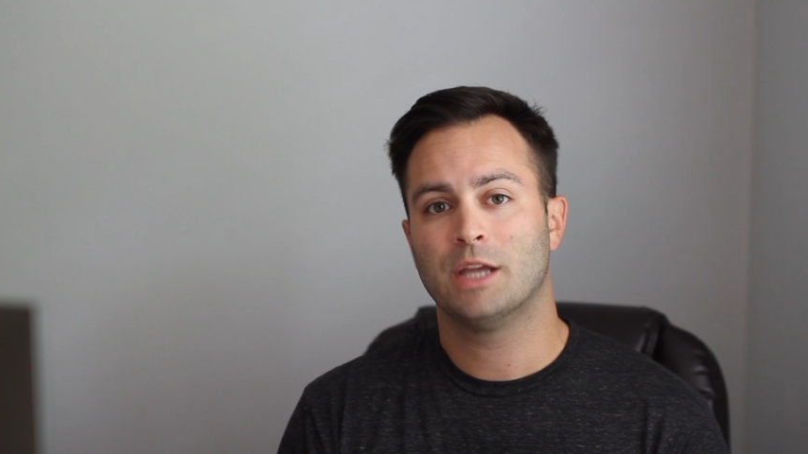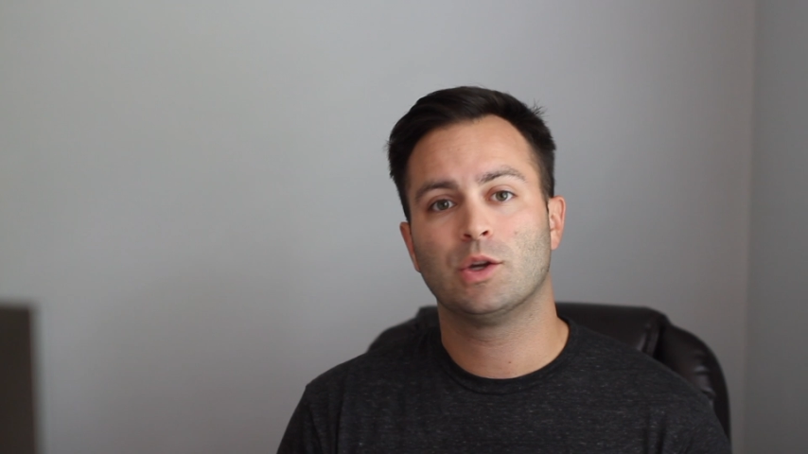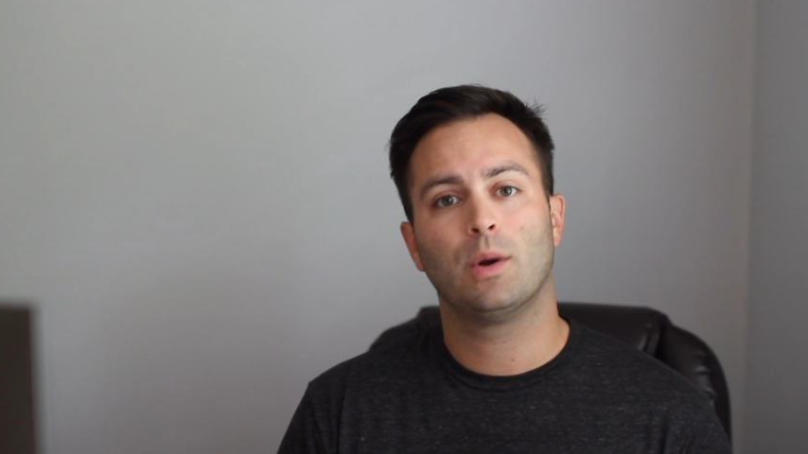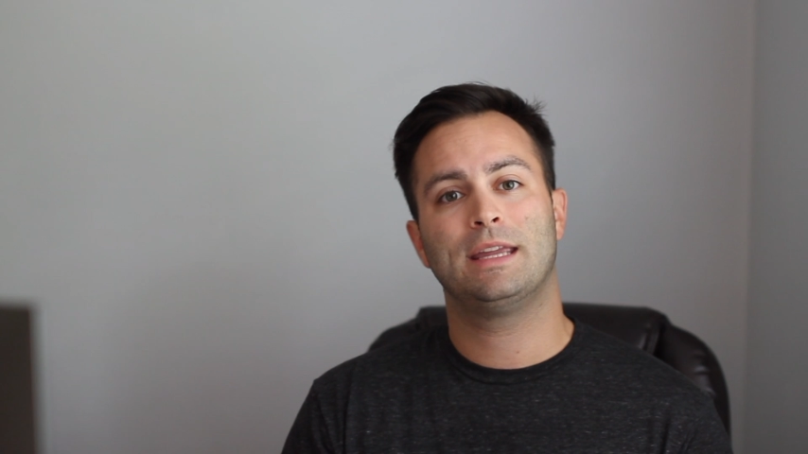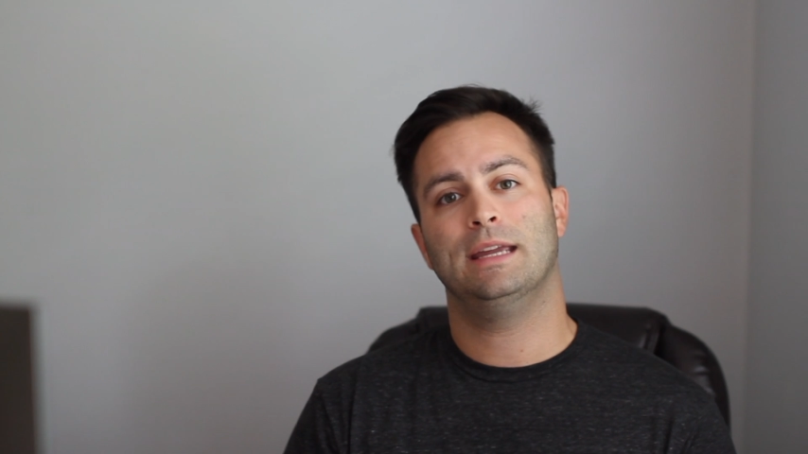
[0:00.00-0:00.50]

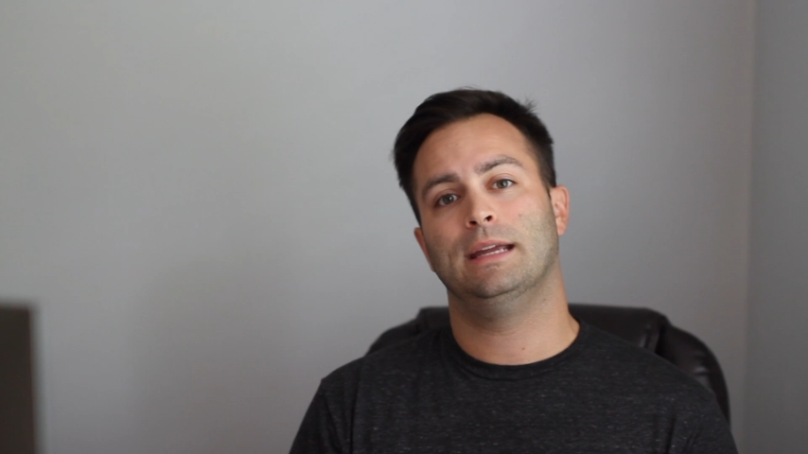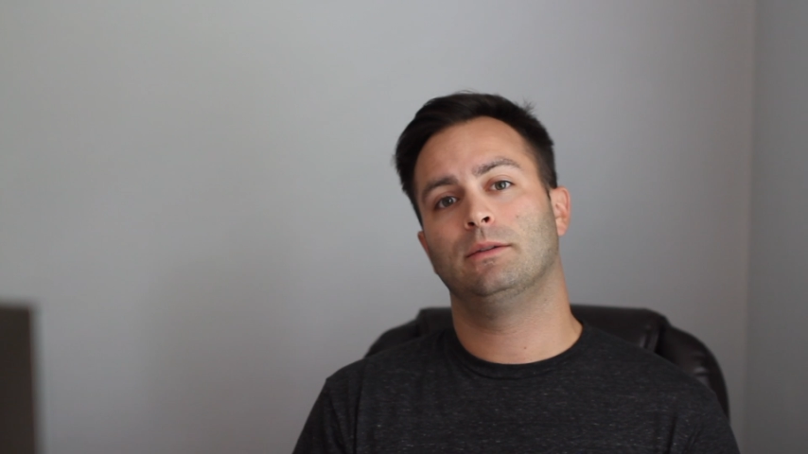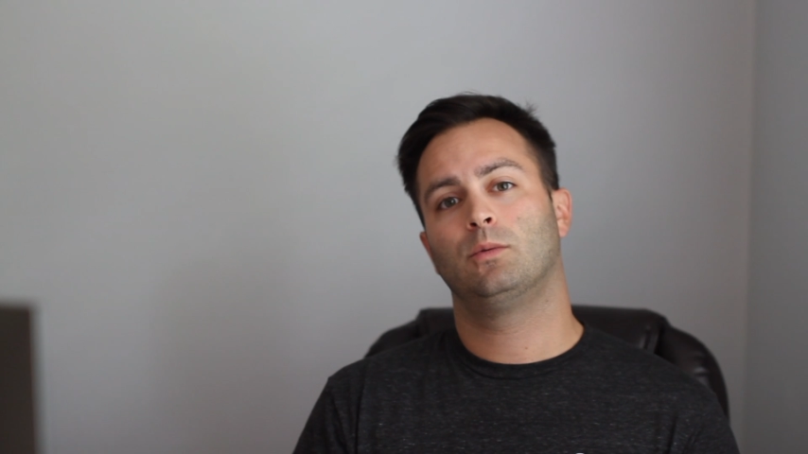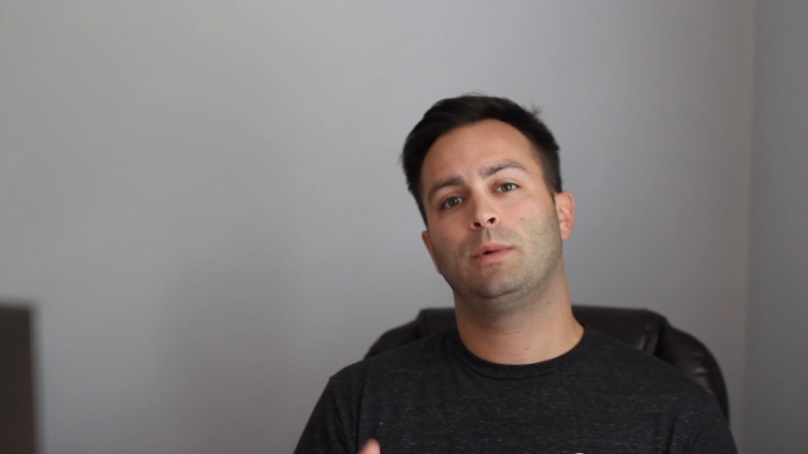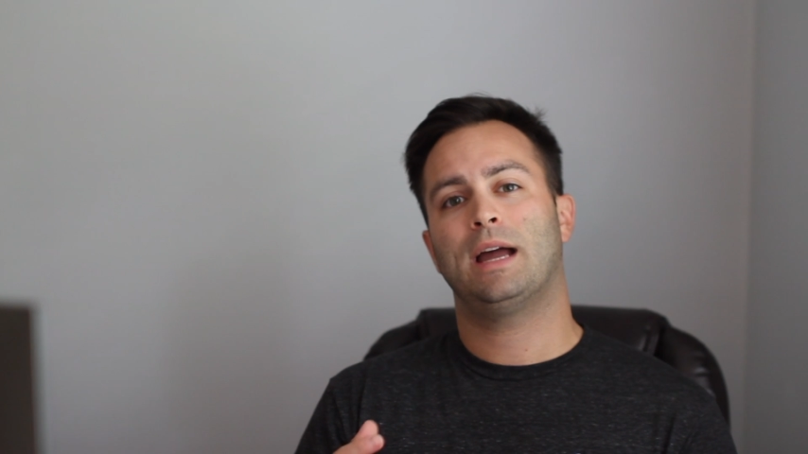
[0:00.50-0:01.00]
So
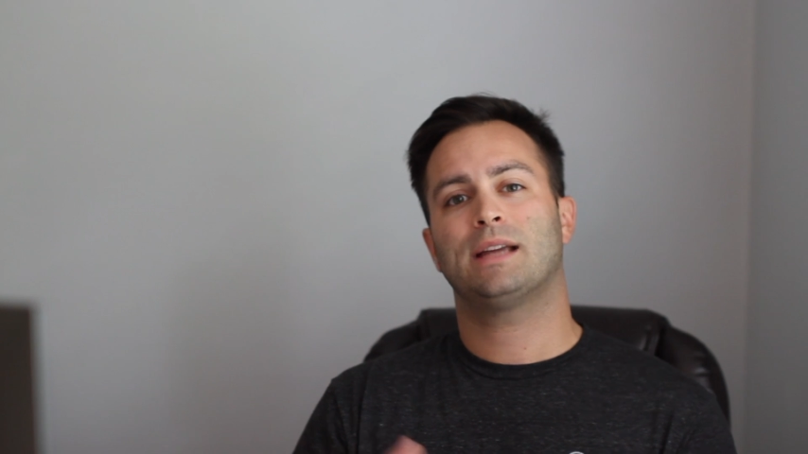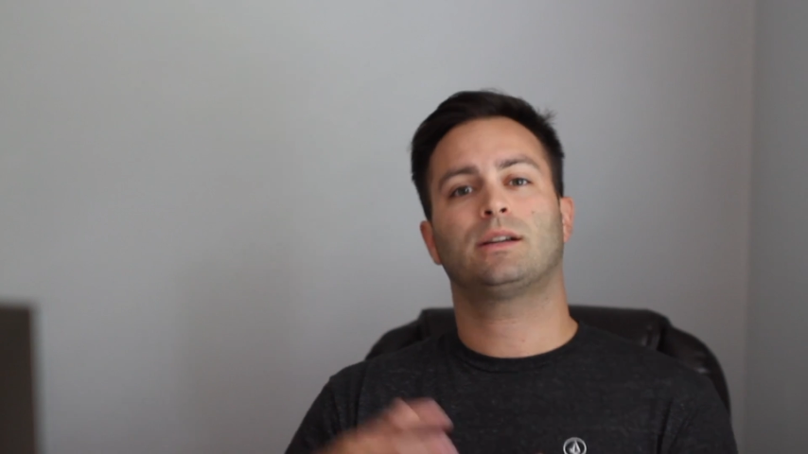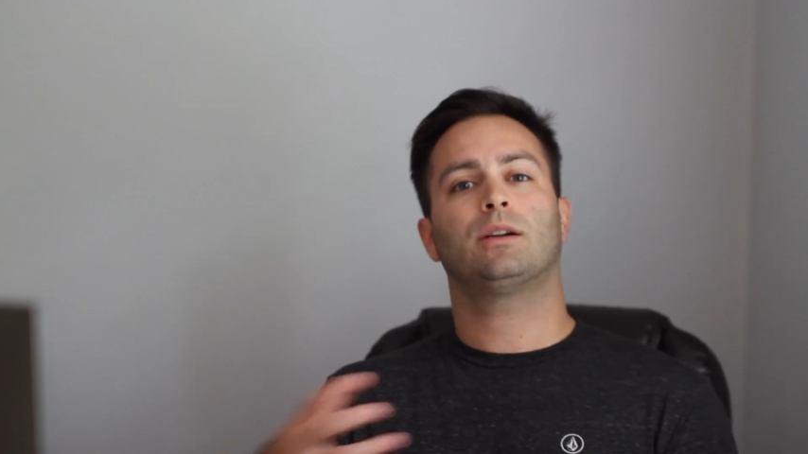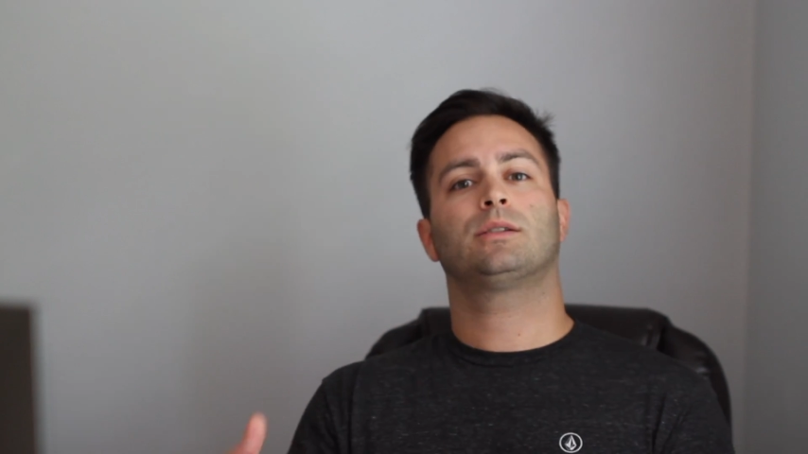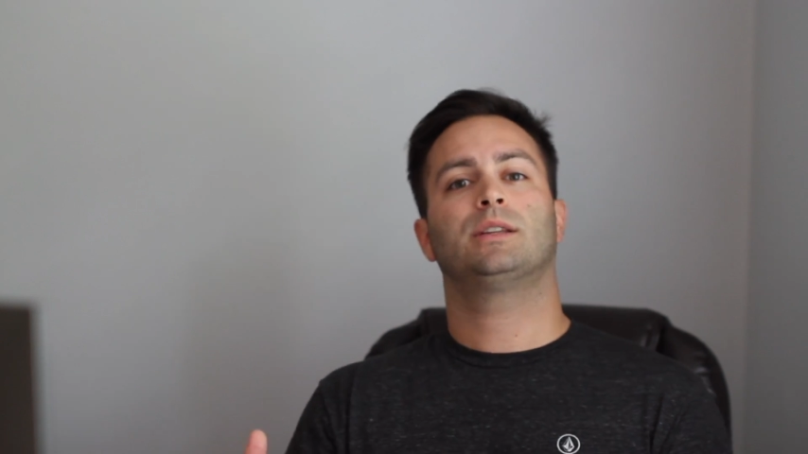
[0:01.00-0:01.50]
again, we ask
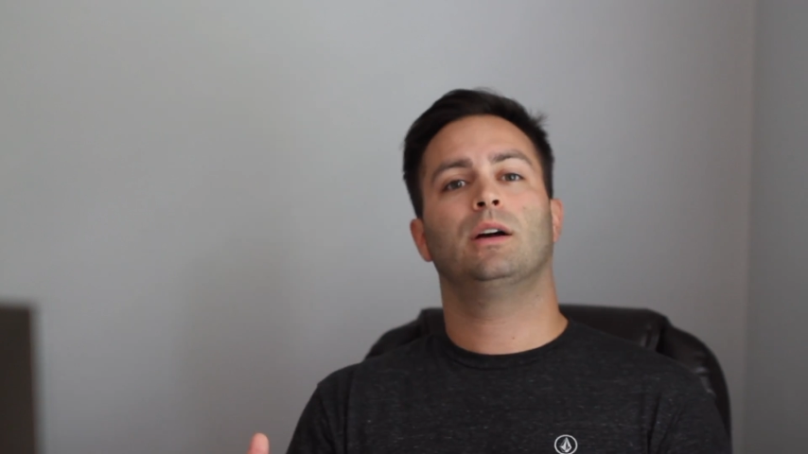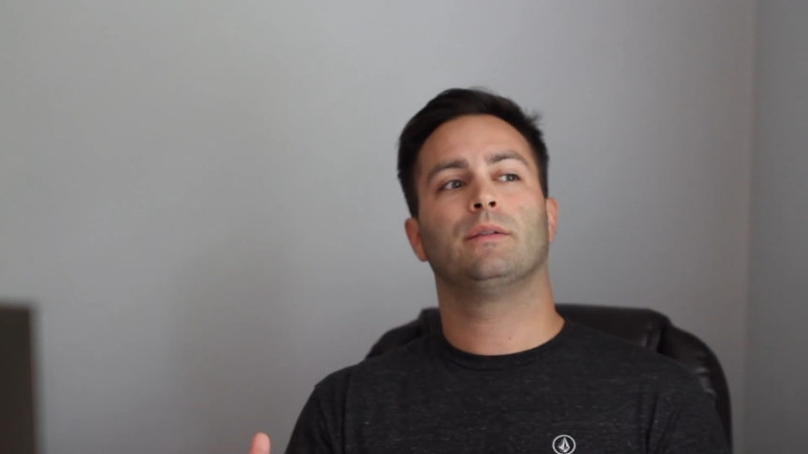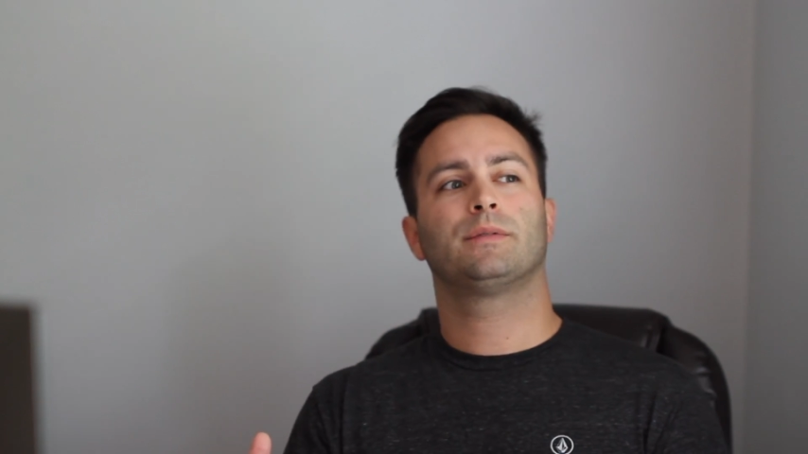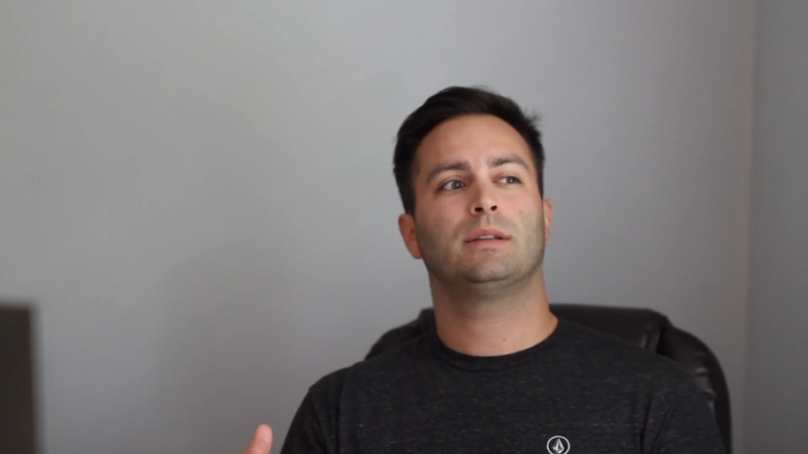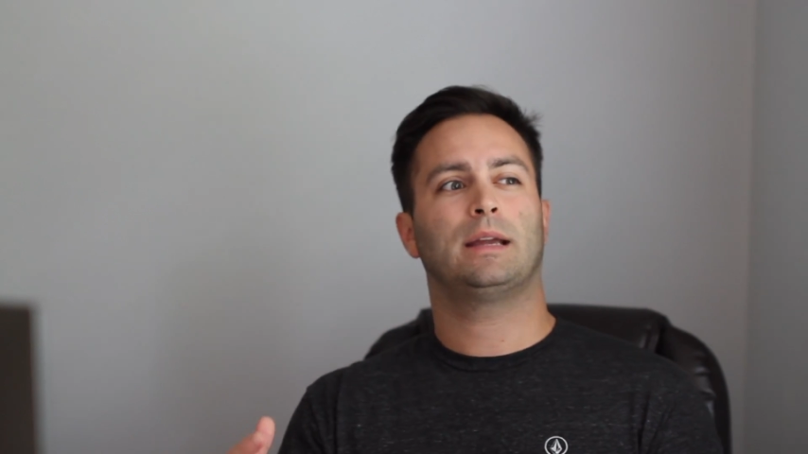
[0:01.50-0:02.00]

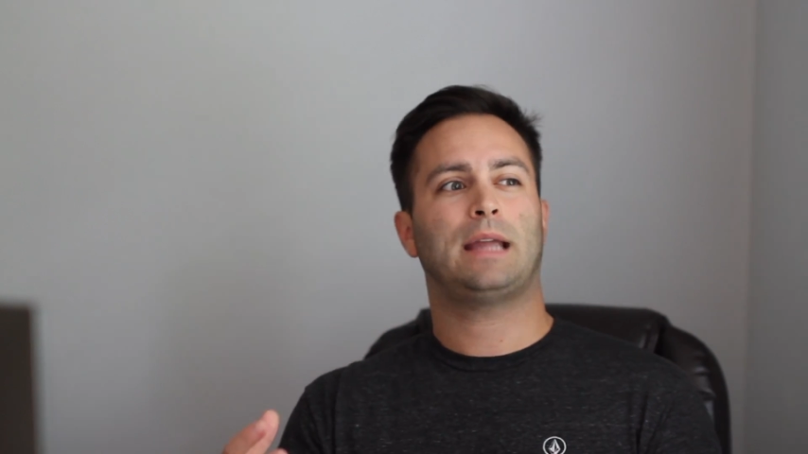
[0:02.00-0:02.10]
ourselves,